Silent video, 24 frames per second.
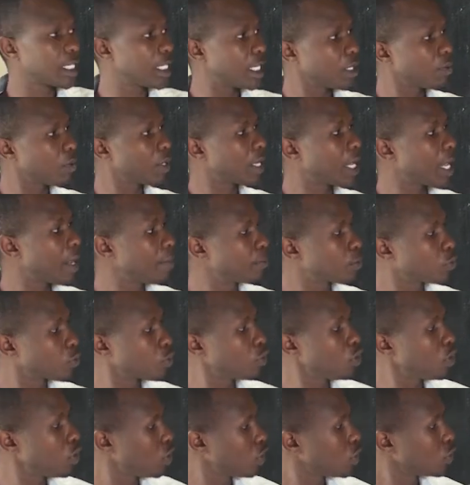Then we come
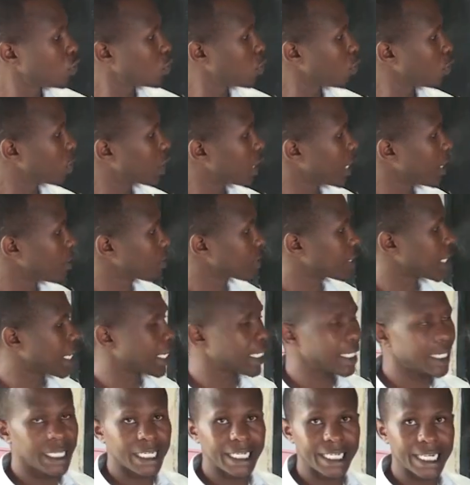to
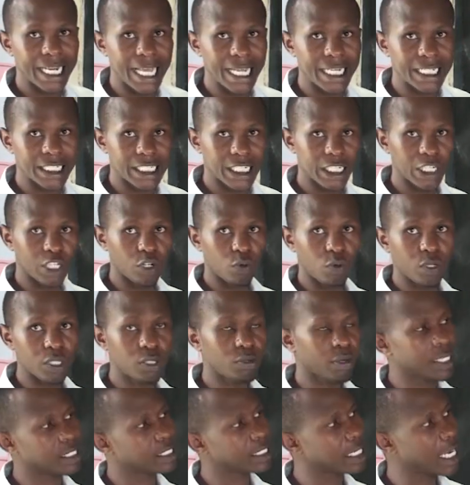2019,
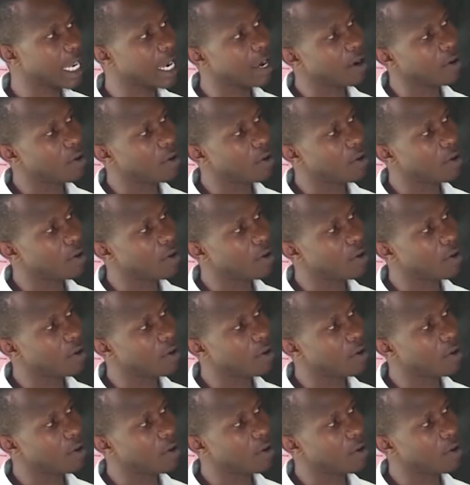which was